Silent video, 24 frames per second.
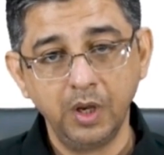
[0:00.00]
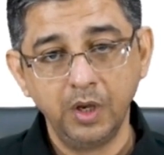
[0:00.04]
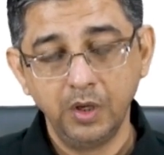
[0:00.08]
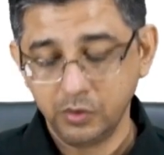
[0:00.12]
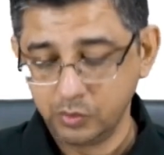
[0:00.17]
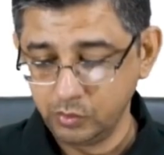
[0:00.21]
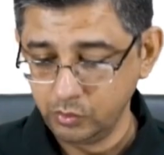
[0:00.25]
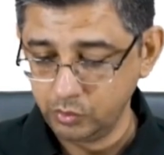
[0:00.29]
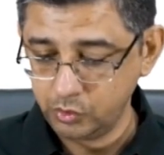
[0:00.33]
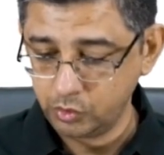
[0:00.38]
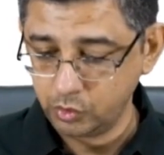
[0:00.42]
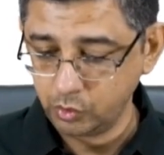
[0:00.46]

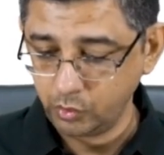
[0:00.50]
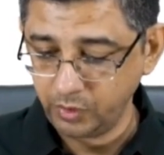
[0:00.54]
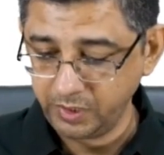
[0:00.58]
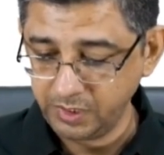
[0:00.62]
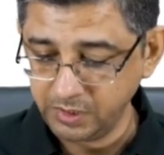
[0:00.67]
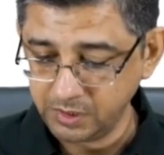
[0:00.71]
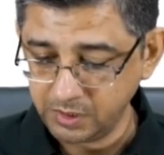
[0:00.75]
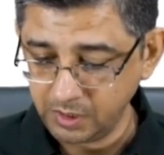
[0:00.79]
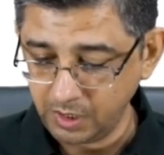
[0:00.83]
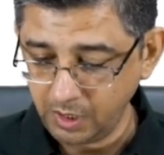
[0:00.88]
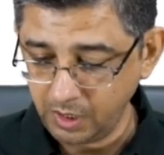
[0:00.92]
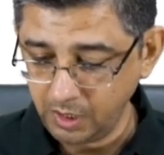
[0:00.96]
So
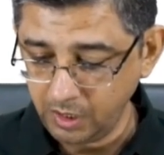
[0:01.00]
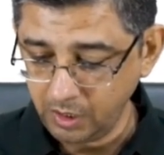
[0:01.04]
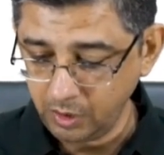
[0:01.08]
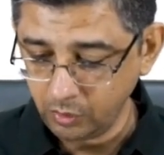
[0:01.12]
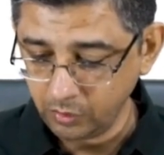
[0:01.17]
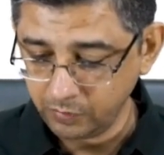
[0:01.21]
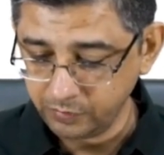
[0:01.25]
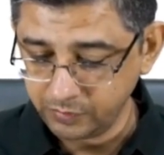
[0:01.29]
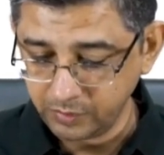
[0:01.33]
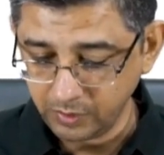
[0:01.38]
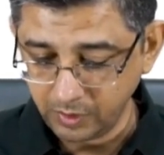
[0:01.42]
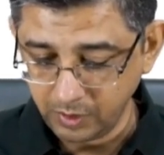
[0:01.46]
choice A
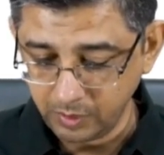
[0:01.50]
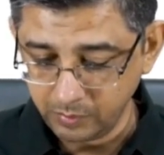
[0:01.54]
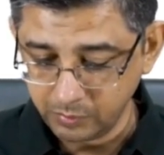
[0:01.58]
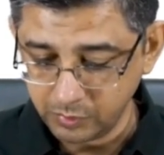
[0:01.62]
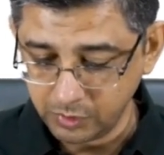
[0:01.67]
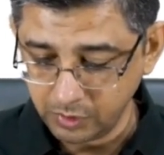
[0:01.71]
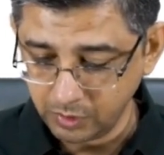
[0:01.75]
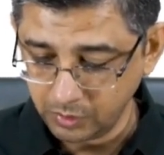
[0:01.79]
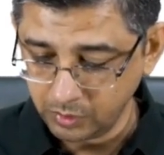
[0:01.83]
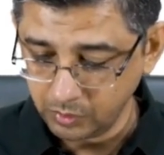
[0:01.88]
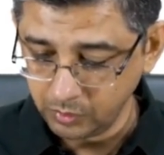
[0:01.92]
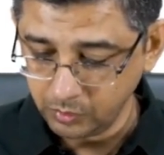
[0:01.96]
of the
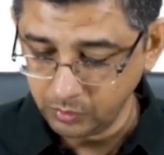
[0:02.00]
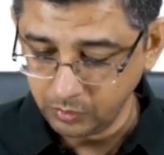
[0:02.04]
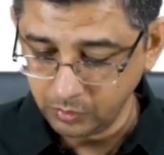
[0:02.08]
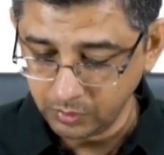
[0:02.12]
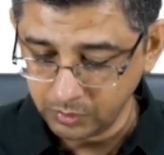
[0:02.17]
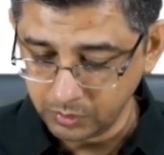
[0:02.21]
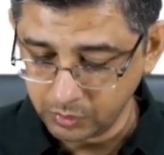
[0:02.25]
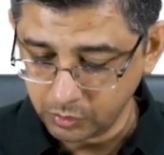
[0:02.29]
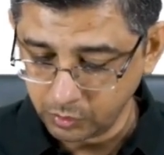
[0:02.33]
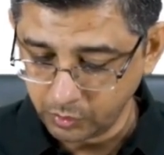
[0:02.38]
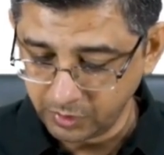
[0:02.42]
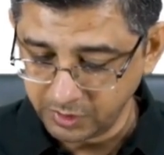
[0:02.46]
MCQ,
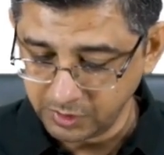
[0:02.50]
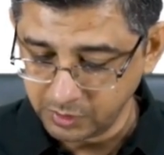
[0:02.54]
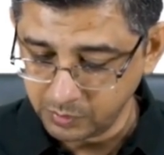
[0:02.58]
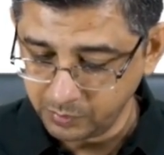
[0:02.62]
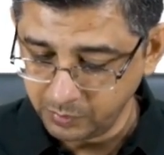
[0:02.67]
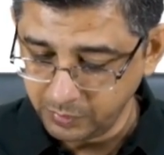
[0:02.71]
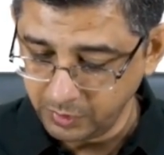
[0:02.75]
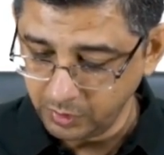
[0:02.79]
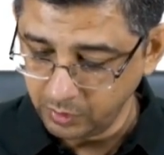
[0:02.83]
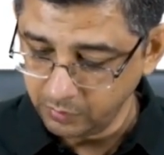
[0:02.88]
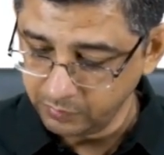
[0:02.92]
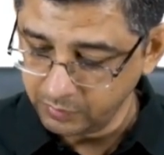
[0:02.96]
choice
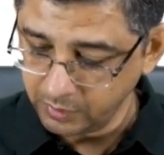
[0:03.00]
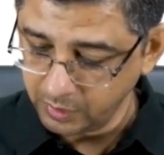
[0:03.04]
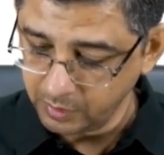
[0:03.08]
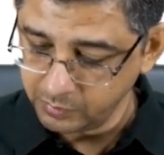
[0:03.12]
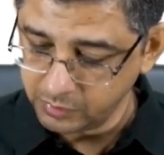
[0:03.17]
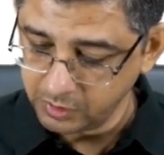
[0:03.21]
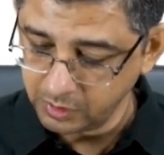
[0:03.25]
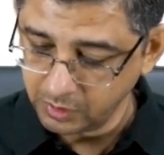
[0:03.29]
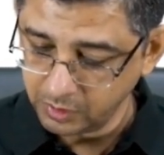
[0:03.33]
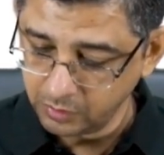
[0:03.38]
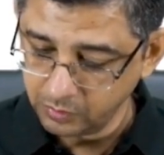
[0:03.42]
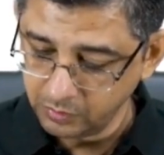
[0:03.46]
B of the
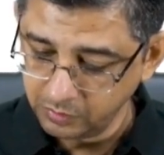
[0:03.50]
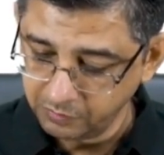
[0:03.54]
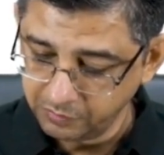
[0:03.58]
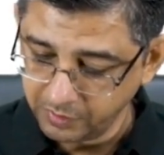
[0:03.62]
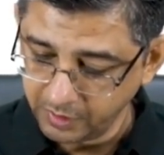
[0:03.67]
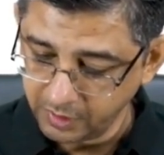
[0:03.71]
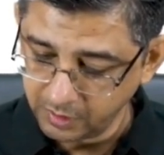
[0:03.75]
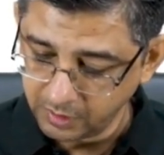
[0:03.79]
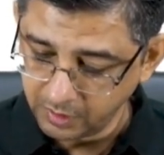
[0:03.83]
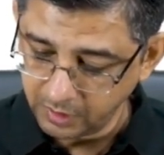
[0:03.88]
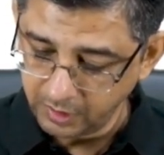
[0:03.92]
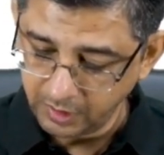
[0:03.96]
MCQ, in
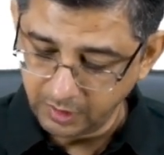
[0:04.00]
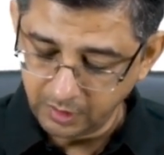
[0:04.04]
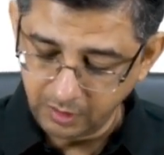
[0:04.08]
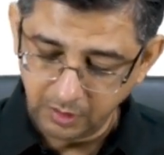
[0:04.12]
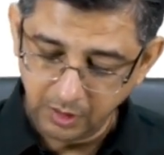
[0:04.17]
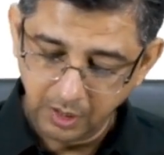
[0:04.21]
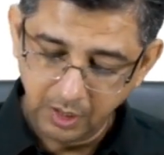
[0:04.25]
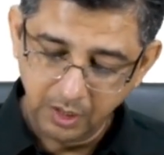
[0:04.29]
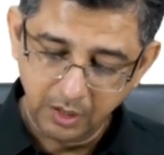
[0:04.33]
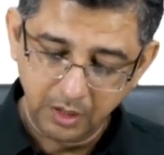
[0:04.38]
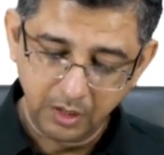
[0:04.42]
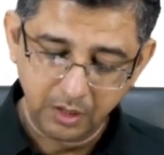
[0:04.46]
fact,
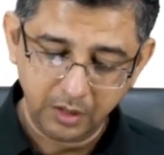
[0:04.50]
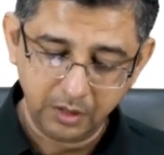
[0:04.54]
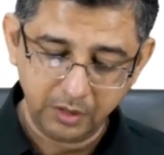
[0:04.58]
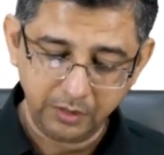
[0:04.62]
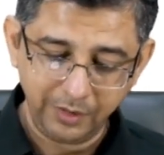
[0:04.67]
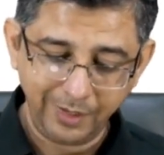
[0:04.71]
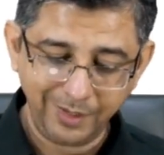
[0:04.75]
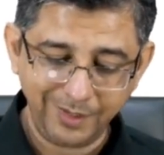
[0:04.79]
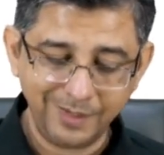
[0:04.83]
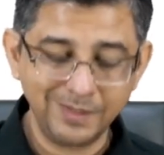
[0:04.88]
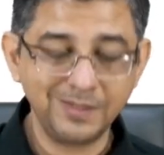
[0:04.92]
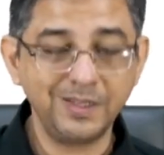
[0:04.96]

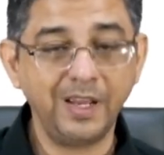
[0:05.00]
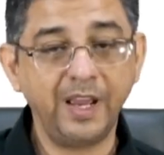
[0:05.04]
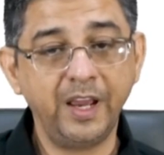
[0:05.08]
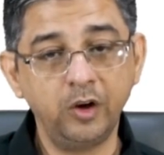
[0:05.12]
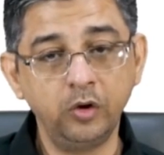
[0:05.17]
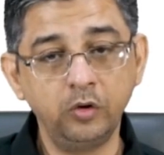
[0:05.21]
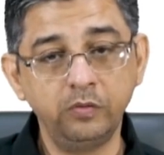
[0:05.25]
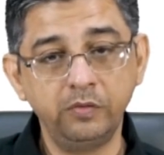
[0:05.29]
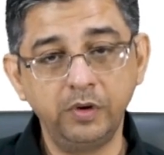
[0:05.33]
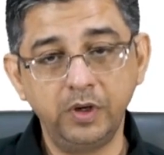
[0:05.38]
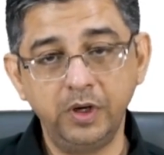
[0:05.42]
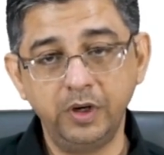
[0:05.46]
that is
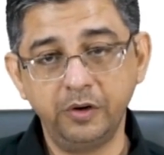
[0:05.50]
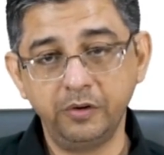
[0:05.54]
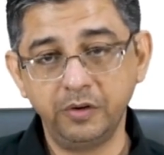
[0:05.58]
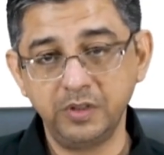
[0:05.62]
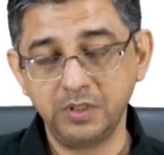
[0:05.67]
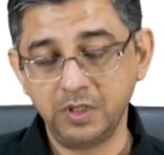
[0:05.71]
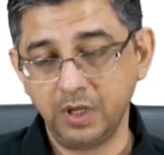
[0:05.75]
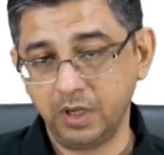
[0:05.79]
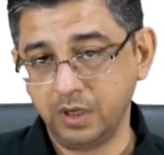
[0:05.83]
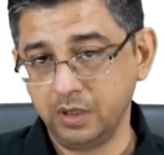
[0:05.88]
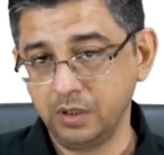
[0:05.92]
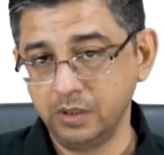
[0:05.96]
anovulatory
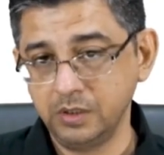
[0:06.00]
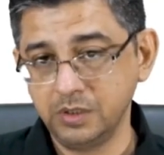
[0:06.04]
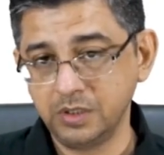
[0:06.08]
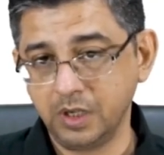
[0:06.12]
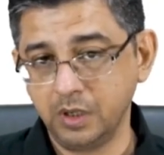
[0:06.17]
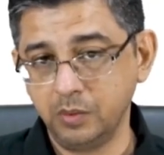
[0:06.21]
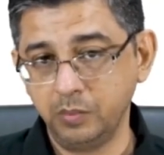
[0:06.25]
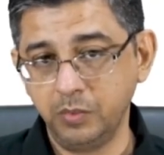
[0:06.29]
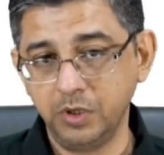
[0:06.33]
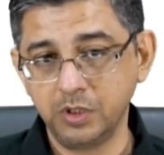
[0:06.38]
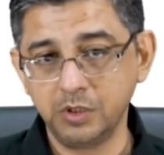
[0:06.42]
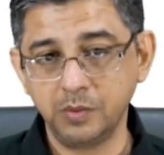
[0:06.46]
cycles,
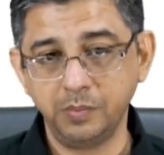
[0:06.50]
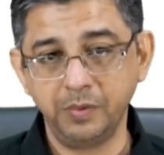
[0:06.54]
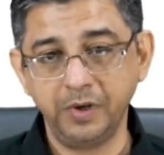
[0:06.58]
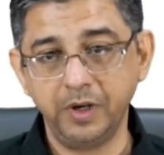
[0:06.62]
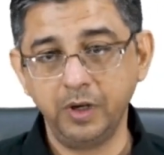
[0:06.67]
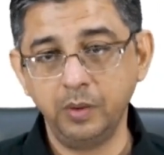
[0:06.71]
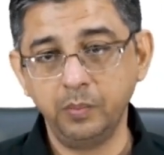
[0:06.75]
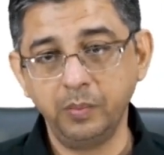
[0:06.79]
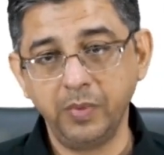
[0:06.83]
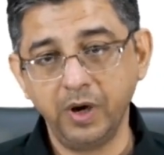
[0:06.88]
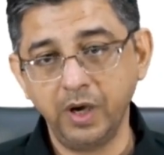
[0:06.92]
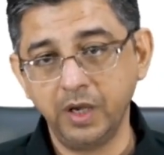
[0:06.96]
can be
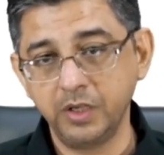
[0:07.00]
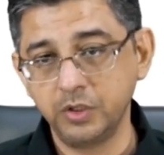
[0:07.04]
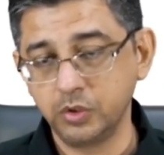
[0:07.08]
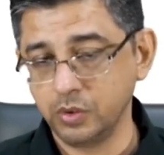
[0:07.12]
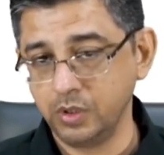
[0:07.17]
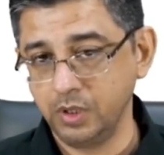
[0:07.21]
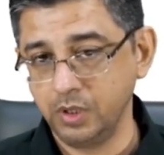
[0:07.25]
explained by